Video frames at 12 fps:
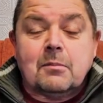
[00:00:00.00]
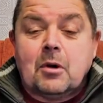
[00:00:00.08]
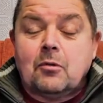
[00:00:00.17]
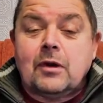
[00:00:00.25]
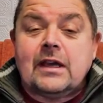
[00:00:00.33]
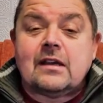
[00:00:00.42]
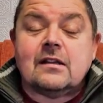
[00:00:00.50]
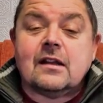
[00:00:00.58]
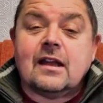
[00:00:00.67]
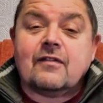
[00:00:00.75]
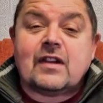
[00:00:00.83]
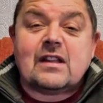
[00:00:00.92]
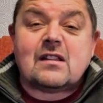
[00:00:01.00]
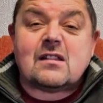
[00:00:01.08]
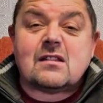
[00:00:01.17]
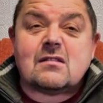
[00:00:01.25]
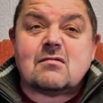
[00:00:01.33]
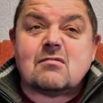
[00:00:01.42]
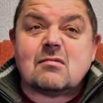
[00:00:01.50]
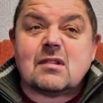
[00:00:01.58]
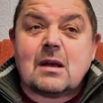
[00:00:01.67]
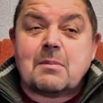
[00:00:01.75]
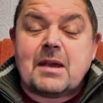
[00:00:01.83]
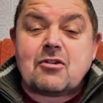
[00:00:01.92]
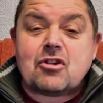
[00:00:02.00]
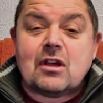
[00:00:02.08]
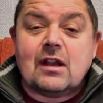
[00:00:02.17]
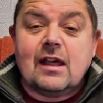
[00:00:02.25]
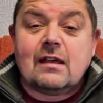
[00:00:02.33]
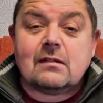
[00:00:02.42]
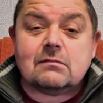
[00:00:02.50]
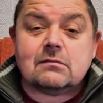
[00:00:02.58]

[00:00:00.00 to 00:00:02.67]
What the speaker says: But we can, if it's a bit chilly